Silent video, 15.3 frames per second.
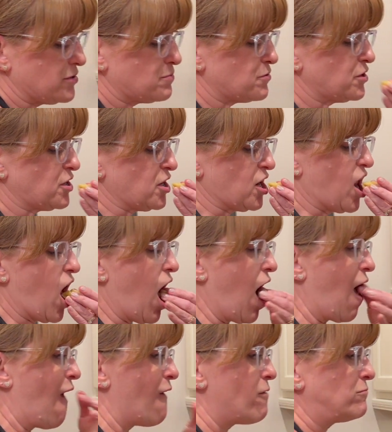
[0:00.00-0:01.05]
pretty good.
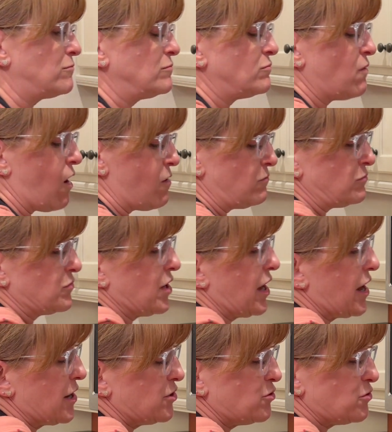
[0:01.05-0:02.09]
Okay,
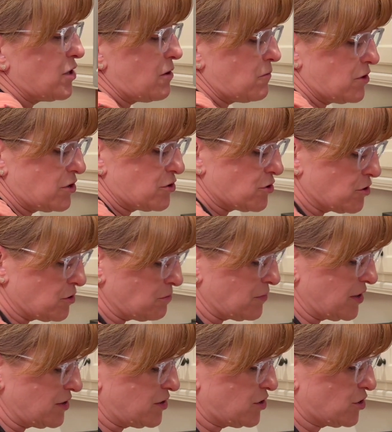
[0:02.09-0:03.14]
I do not want to turn my
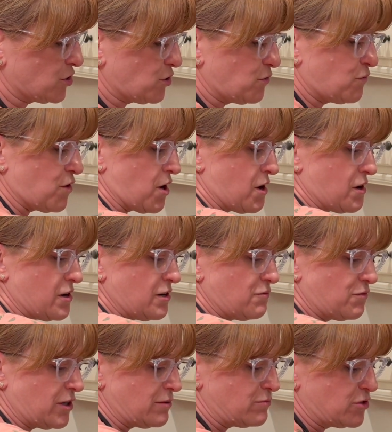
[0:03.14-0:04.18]
stove off.
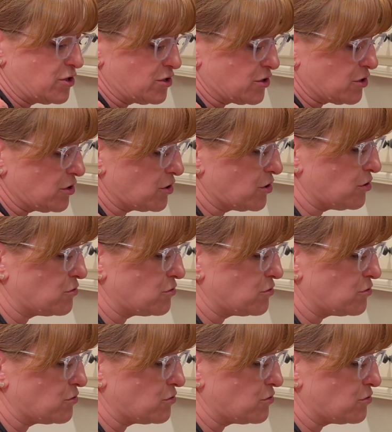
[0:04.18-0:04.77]
I'm just going to go